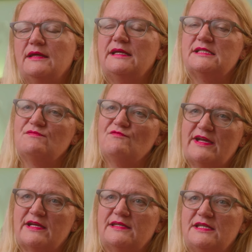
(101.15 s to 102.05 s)
It's in
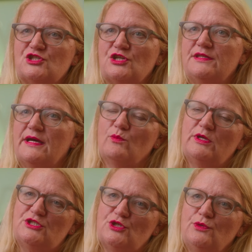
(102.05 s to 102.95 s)
recognition that
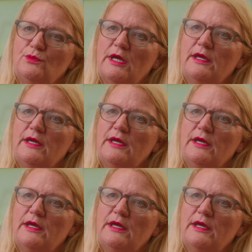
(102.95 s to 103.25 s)
we do